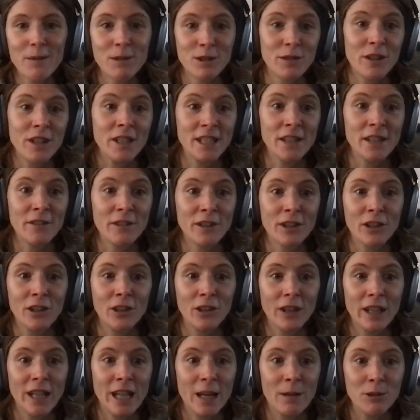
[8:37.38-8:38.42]
very
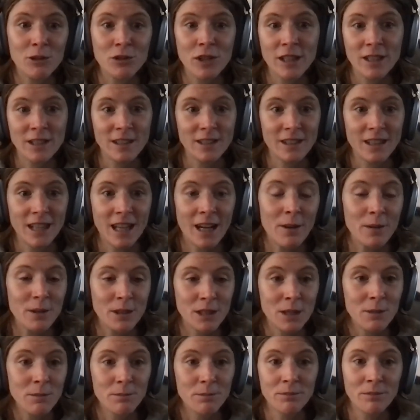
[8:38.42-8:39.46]
difficult. And I
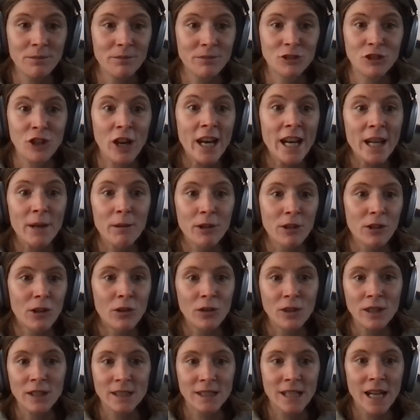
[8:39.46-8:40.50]
was training with
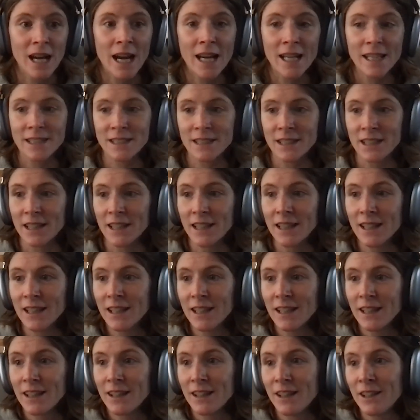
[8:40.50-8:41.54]
all these guys that,
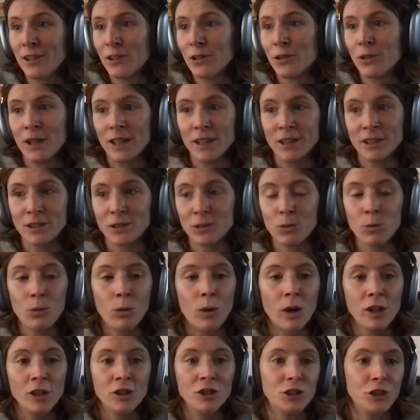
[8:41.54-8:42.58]
you know, had
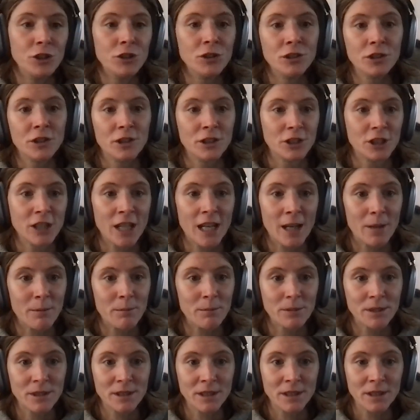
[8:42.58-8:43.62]
won junior
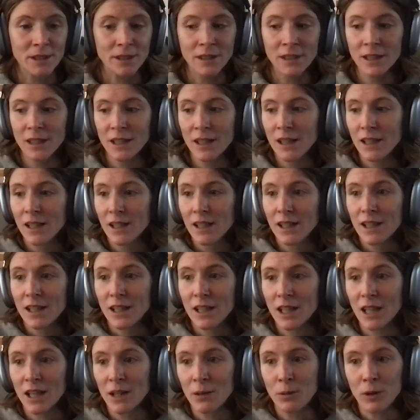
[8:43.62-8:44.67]
champs and
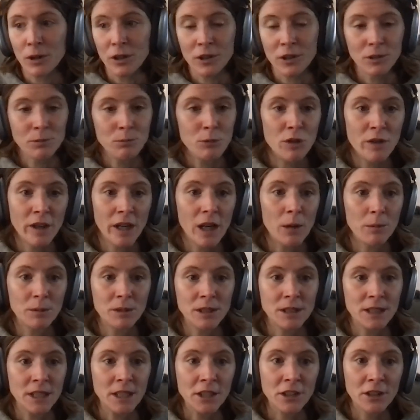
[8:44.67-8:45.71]
were moving
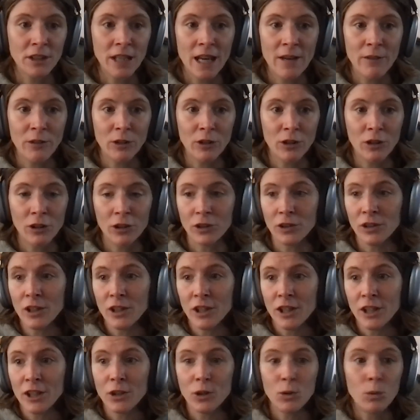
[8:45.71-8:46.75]
up to senior level, or,
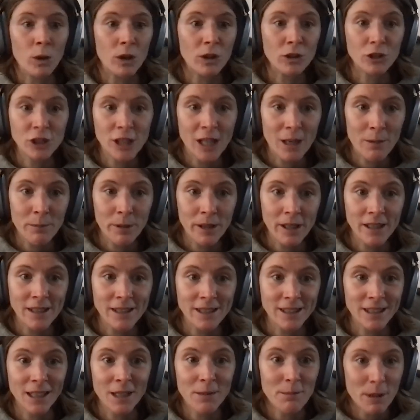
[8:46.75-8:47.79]
you know, world
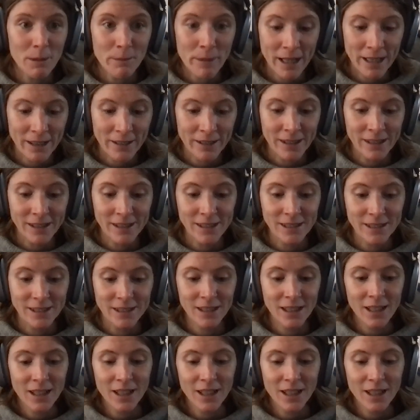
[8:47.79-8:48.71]
champions, Olympic medalists.